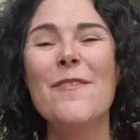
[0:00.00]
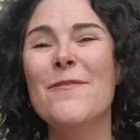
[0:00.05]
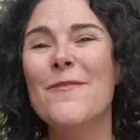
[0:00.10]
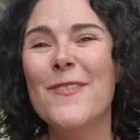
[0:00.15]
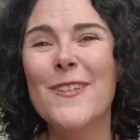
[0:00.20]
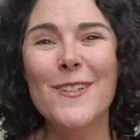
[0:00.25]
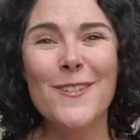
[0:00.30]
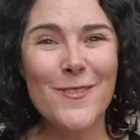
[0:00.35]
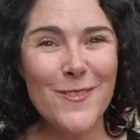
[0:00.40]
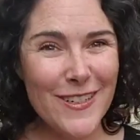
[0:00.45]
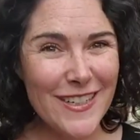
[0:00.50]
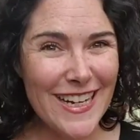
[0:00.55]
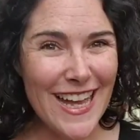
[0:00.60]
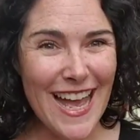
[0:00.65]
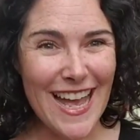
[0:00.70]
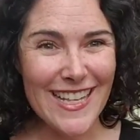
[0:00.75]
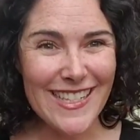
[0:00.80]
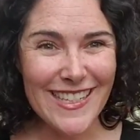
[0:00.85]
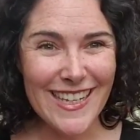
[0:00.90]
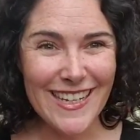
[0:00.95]
Feel free to
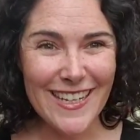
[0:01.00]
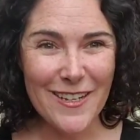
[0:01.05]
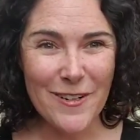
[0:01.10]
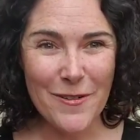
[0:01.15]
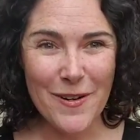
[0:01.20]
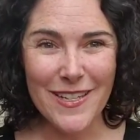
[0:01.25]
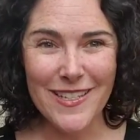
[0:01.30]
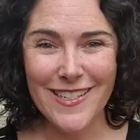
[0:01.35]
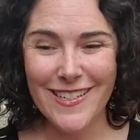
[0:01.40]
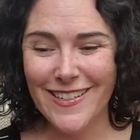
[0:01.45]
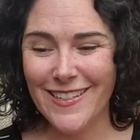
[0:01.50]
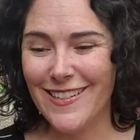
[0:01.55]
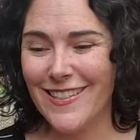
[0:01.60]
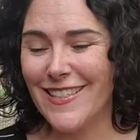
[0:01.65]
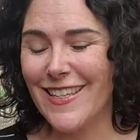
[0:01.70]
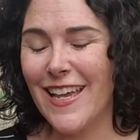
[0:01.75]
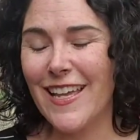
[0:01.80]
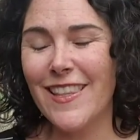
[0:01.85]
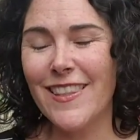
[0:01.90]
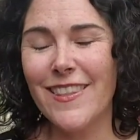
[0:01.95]
ask any questions.
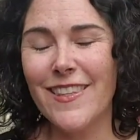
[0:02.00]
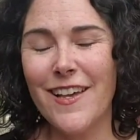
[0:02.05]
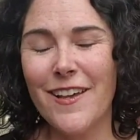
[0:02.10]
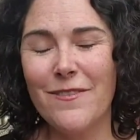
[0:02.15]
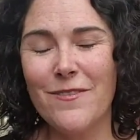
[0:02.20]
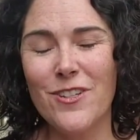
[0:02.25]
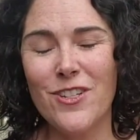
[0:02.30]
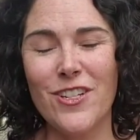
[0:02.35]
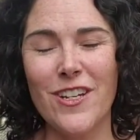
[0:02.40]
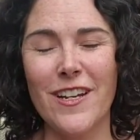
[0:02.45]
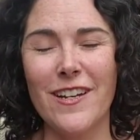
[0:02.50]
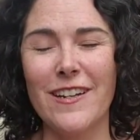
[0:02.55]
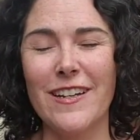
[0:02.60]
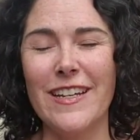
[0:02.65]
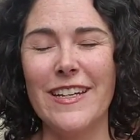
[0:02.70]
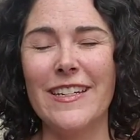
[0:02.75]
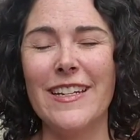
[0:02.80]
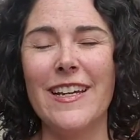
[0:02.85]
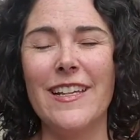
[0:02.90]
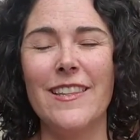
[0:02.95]
I love
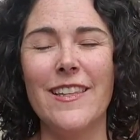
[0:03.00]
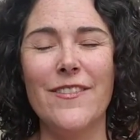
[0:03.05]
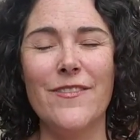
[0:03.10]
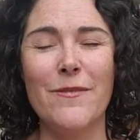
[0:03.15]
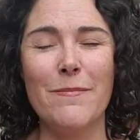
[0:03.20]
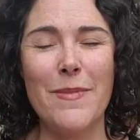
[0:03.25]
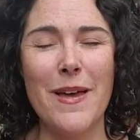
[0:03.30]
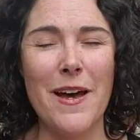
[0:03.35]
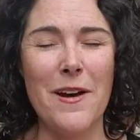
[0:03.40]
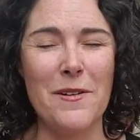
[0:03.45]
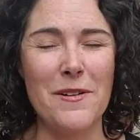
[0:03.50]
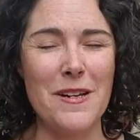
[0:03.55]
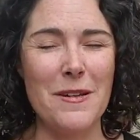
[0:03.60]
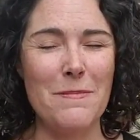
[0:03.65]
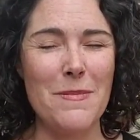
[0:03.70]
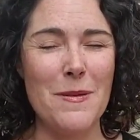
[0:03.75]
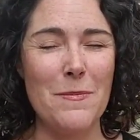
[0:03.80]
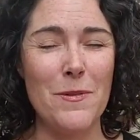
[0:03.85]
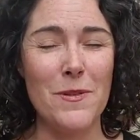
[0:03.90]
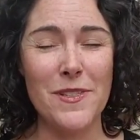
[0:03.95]
sharing. I love empowering
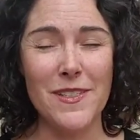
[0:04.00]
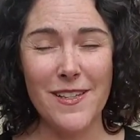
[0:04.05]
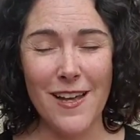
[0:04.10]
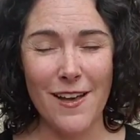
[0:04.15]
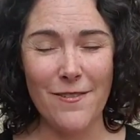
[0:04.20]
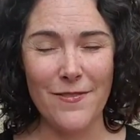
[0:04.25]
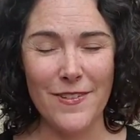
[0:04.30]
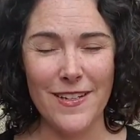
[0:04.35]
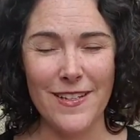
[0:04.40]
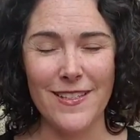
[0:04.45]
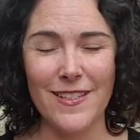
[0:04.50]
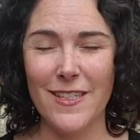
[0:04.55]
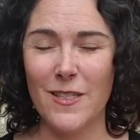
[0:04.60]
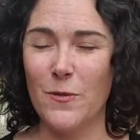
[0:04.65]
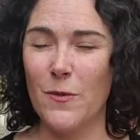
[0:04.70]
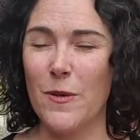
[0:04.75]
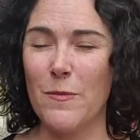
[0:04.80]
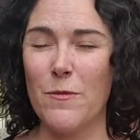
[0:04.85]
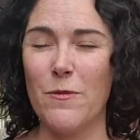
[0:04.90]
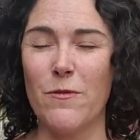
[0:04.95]
people's confidence as
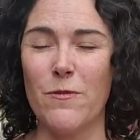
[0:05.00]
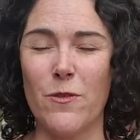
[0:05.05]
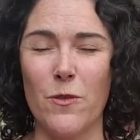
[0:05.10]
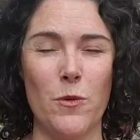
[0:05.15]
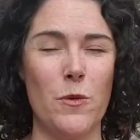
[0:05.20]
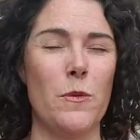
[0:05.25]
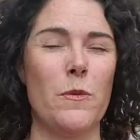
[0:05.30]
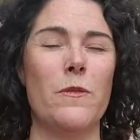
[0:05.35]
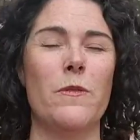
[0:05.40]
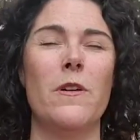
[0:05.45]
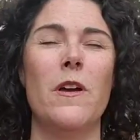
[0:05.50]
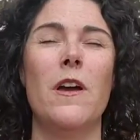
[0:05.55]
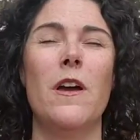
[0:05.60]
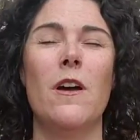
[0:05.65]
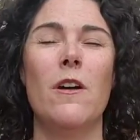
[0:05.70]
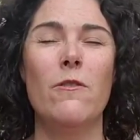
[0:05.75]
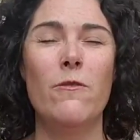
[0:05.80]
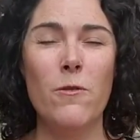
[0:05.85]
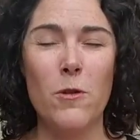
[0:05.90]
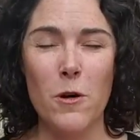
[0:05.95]
we move
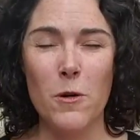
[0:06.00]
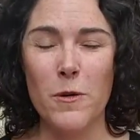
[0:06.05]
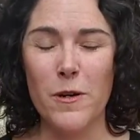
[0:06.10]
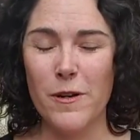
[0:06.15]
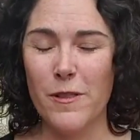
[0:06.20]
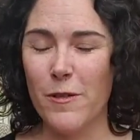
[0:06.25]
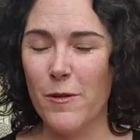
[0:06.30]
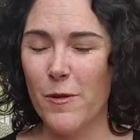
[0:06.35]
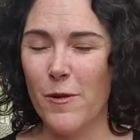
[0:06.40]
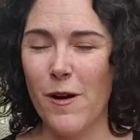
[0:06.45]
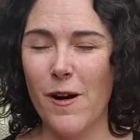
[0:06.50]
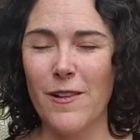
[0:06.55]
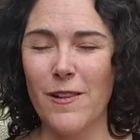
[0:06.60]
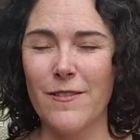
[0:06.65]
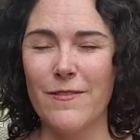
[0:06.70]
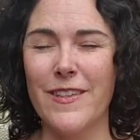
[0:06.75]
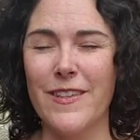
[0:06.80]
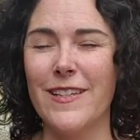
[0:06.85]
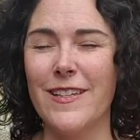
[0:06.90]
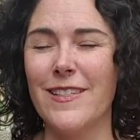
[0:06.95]
forward through all
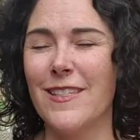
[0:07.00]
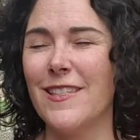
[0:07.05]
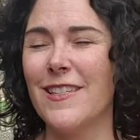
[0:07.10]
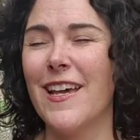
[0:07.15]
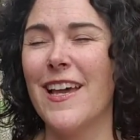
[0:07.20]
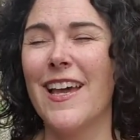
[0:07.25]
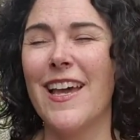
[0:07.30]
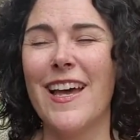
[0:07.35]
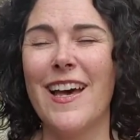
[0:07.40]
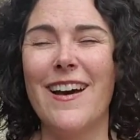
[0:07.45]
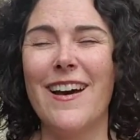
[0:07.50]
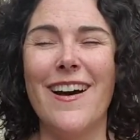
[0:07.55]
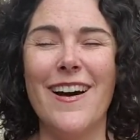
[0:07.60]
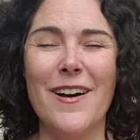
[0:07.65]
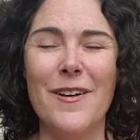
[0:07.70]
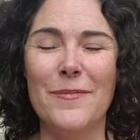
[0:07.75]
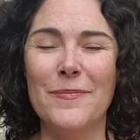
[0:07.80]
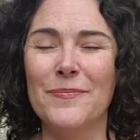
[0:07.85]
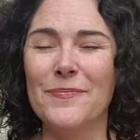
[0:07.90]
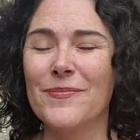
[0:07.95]
of this.
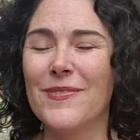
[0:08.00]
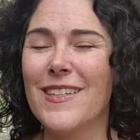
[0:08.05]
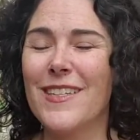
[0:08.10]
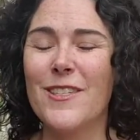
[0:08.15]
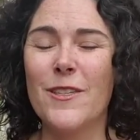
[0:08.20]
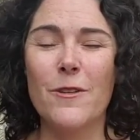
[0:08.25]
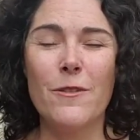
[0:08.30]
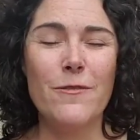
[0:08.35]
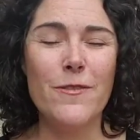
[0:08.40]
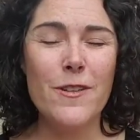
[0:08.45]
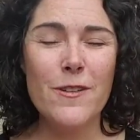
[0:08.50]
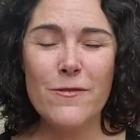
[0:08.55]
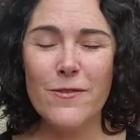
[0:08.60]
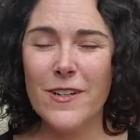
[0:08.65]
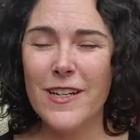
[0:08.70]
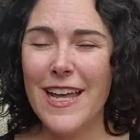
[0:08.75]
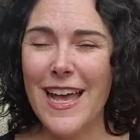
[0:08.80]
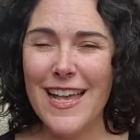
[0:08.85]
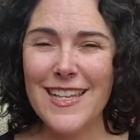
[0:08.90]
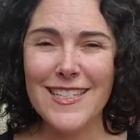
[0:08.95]
So feel
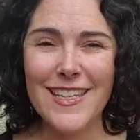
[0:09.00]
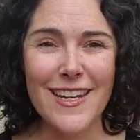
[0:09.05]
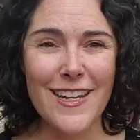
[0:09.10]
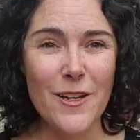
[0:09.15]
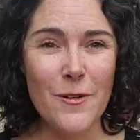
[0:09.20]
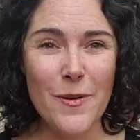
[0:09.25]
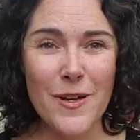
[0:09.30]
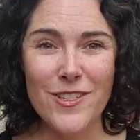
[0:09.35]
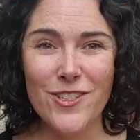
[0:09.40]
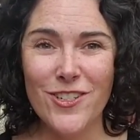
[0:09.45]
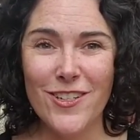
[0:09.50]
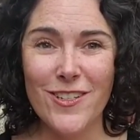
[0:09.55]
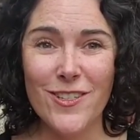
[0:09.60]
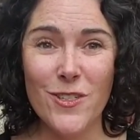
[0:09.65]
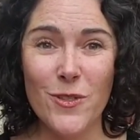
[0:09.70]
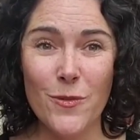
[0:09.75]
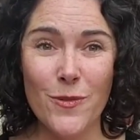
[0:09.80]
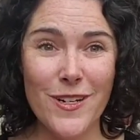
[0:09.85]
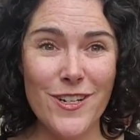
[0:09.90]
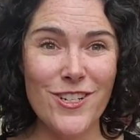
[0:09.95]
free to ask any
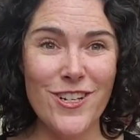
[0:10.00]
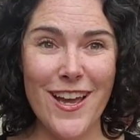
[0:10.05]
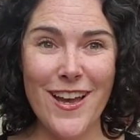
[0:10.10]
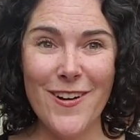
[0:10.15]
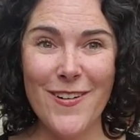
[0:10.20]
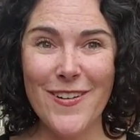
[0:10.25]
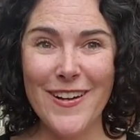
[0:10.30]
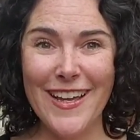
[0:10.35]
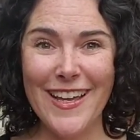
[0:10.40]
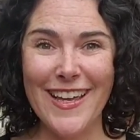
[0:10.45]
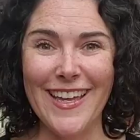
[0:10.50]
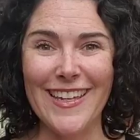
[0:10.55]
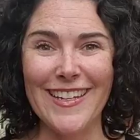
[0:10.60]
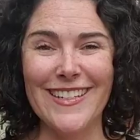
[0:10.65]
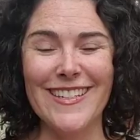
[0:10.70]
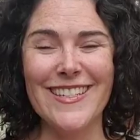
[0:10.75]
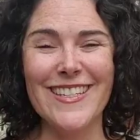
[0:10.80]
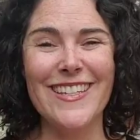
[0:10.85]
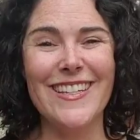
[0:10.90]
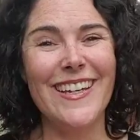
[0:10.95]
questions, reach out,
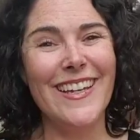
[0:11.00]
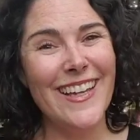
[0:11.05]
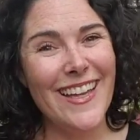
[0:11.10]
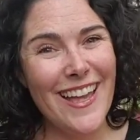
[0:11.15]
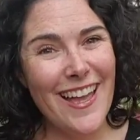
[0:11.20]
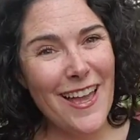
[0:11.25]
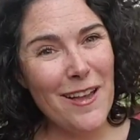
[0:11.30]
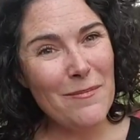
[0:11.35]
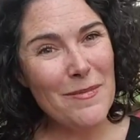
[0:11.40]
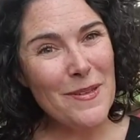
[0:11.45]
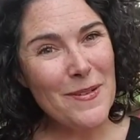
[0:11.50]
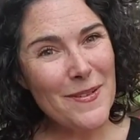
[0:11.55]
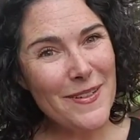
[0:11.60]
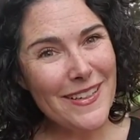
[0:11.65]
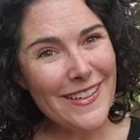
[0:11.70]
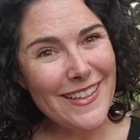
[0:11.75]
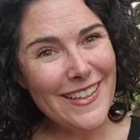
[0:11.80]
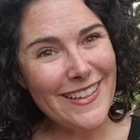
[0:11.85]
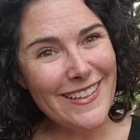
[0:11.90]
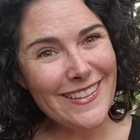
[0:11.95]
and happy
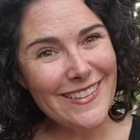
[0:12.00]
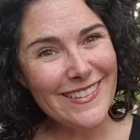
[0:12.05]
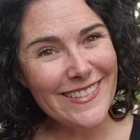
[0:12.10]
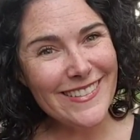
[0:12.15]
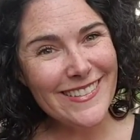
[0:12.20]
oiling.